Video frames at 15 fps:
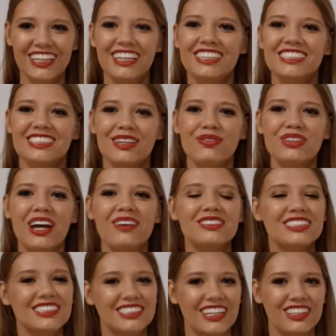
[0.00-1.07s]
Sometimes
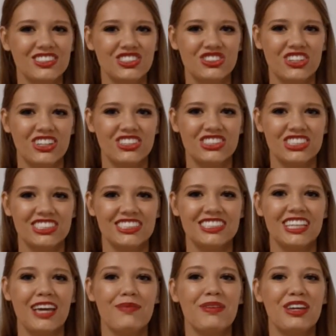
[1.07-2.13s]
the sentence structures
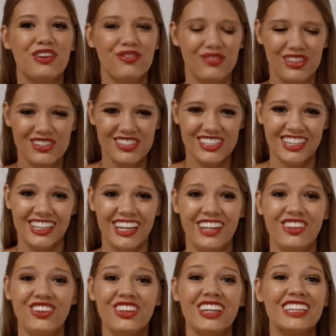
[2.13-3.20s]
can be confusing, and
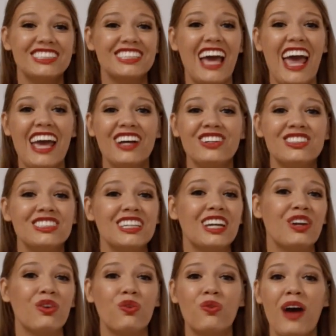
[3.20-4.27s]
you can get tangled in
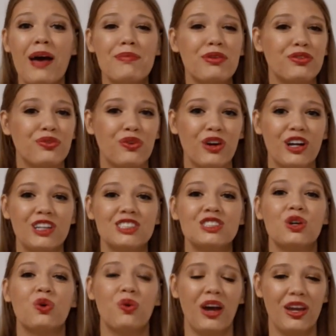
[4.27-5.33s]
a web of words
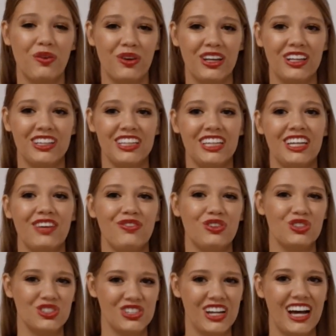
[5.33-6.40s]
quite quickly if you
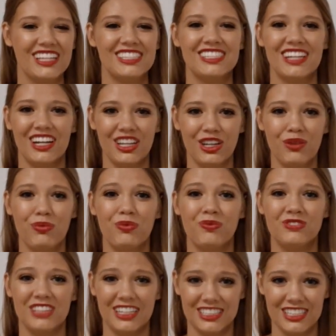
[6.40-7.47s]
do not study your
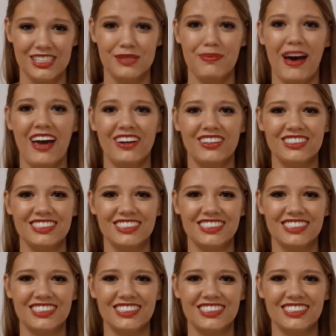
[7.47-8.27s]
sentence patterns.